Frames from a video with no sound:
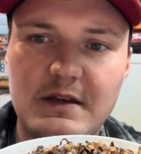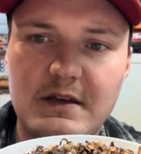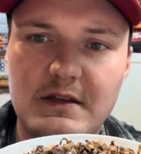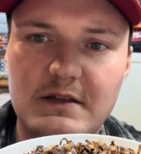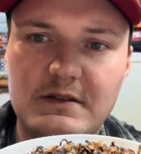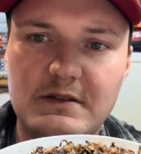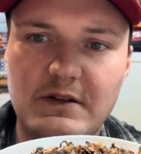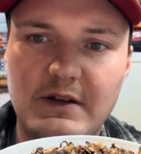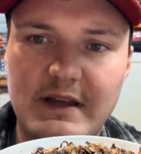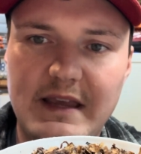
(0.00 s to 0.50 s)

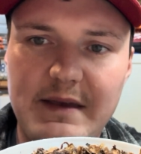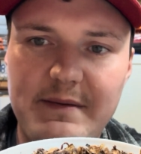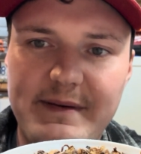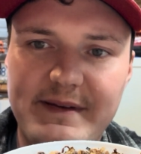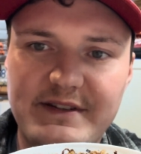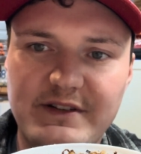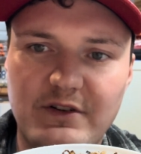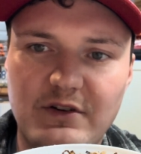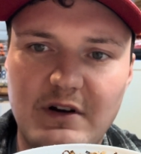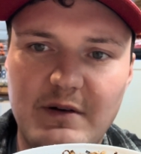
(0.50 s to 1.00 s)
so it came out as
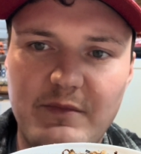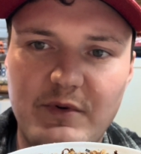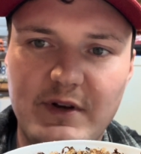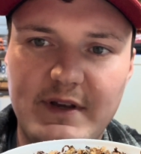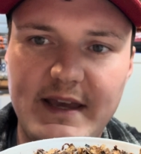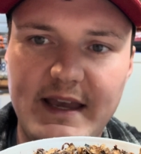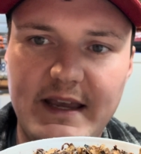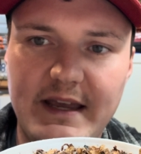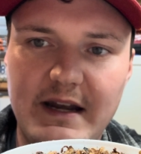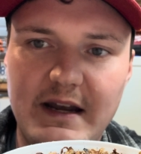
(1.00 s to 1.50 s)
a crumble
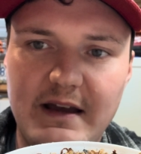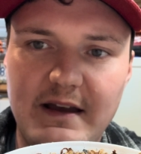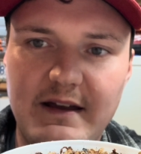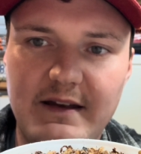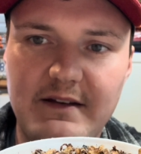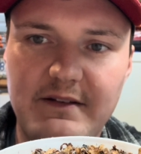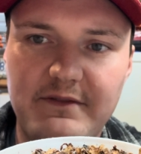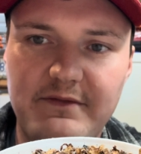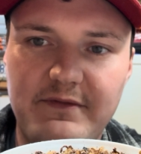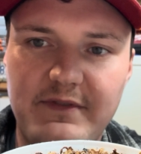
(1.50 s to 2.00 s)
cake, and
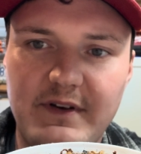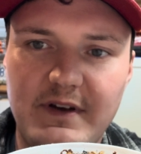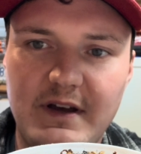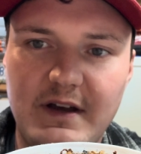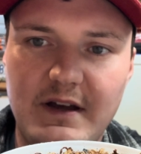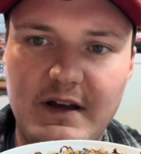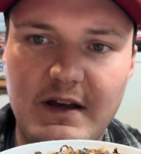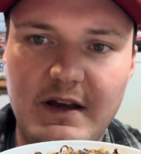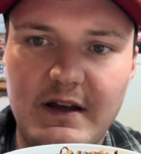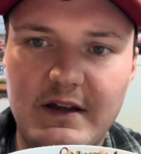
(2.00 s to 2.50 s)
I've
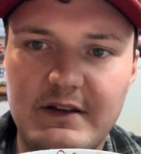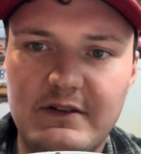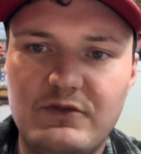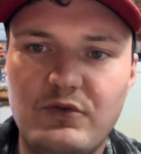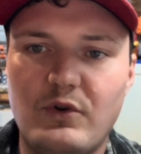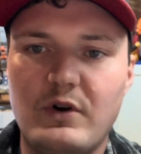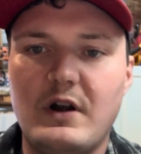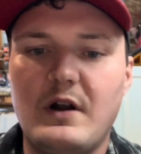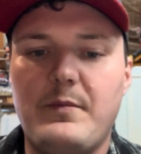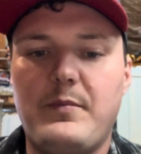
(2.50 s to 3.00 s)

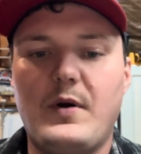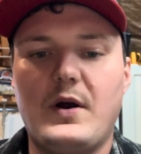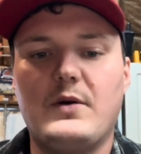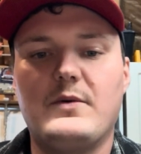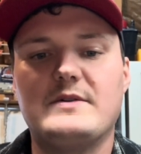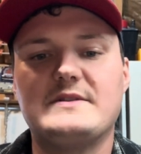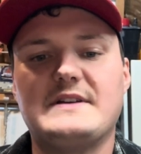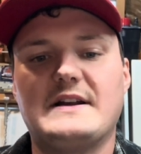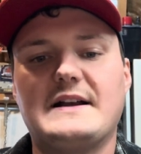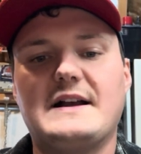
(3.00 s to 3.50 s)
torn it apart
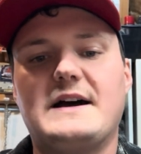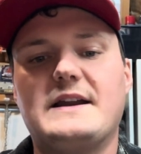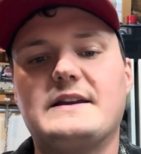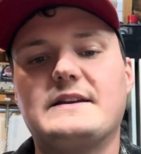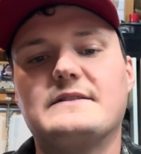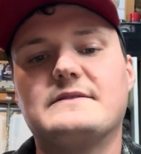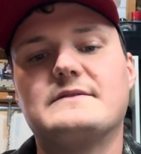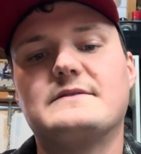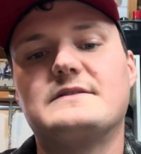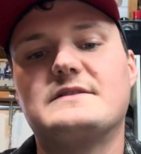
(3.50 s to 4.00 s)
once I got it,
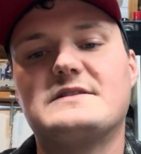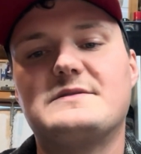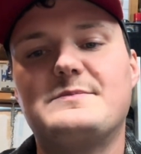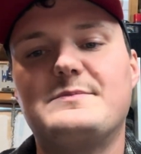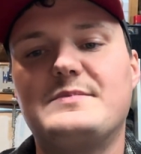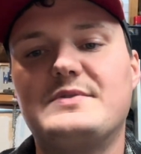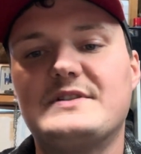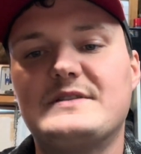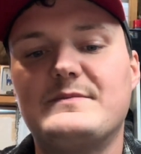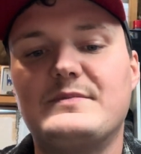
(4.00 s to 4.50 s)

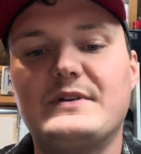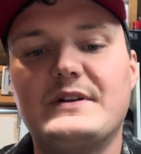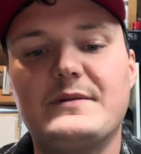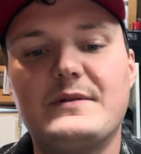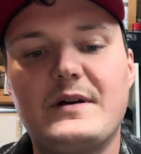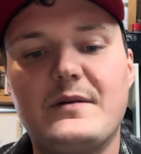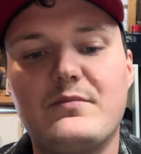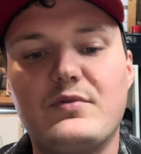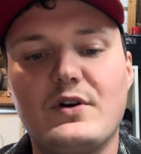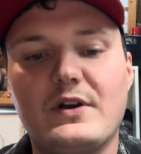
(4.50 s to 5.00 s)

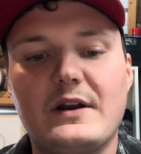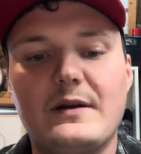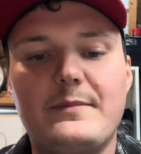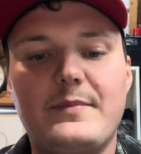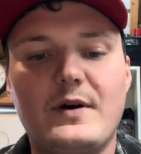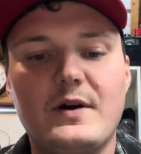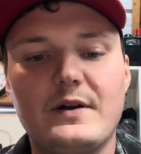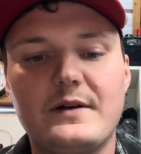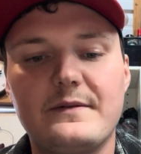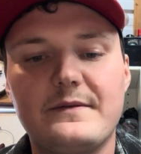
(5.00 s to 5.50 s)
broke it
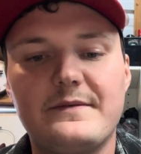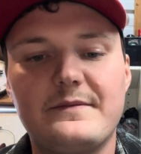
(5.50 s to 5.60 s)
apart.